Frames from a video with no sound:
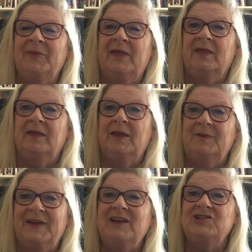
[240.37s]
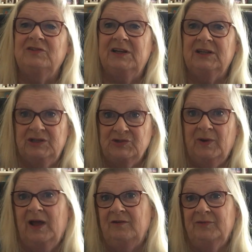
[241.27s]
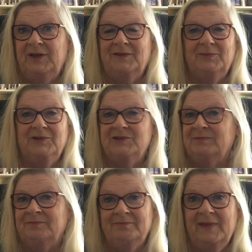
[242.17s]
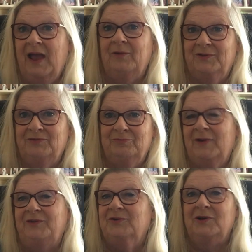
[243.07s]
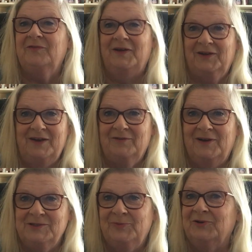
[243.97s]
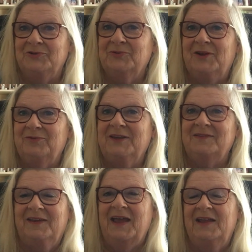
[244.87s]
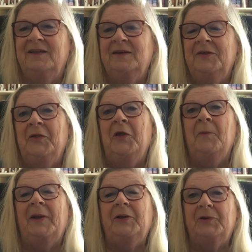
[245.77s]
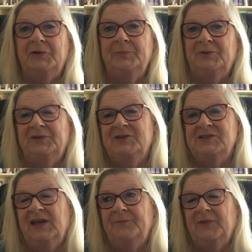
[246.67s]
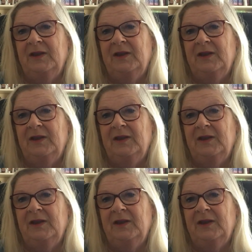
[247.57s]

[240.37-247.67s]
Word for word: It was actually written in twelve weeks, which now it's I don't know if I could ever write a book in twelve weeks again, but I couldn't put it down.